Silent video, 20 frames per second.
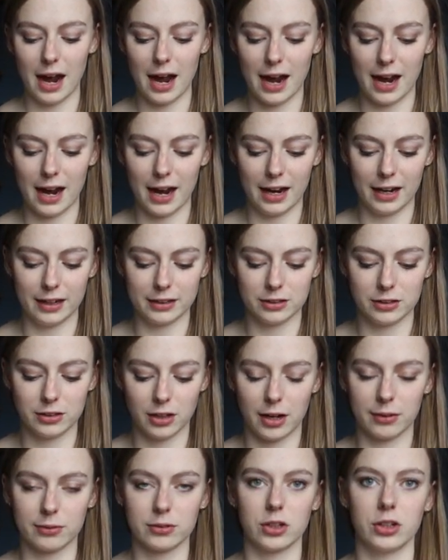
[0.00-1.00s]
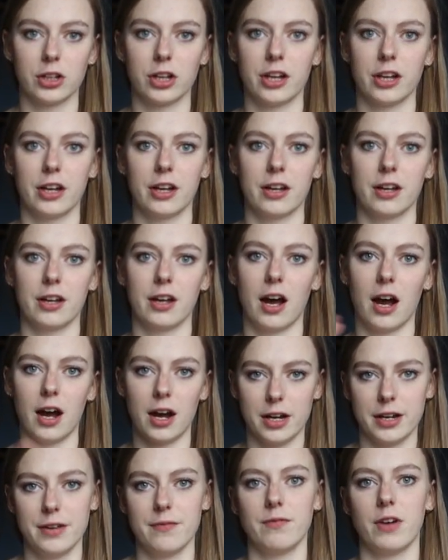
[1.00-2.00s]
and I'm gonna
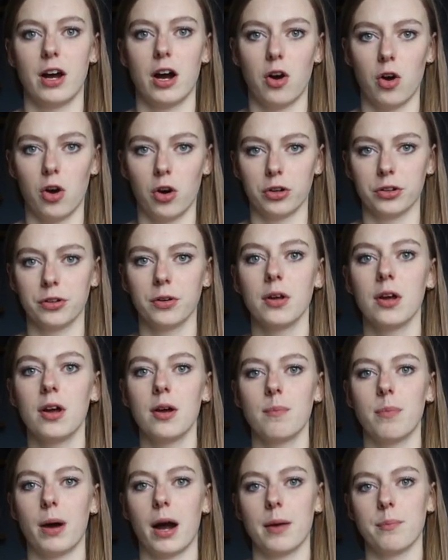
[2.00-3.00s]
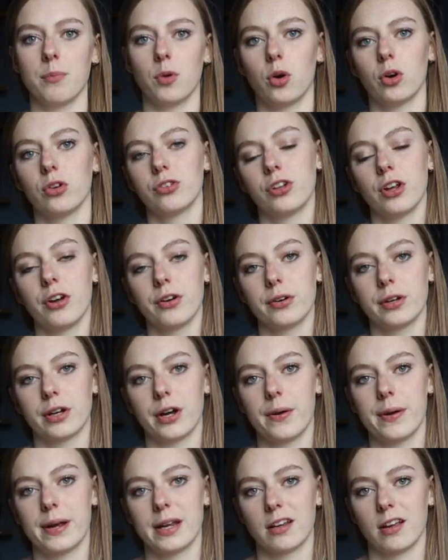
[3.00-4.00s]
iron that on but I'm also
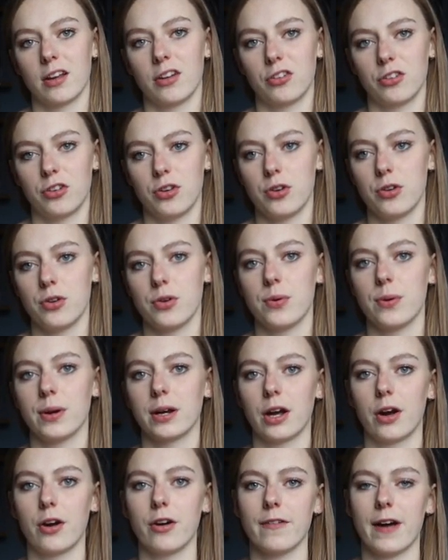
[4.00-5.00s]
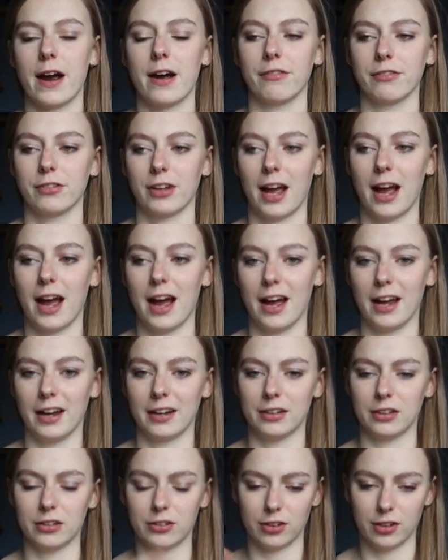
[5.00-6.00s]
going to go around
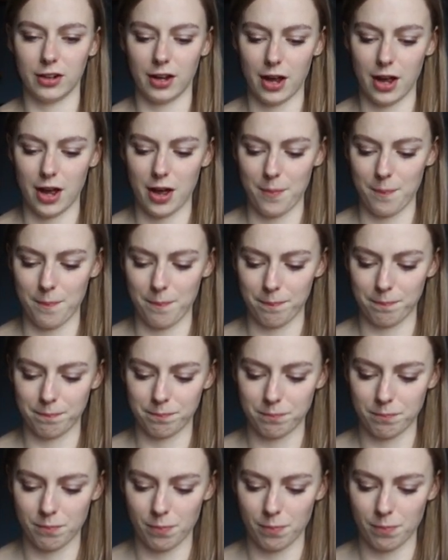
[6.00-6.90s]
and um,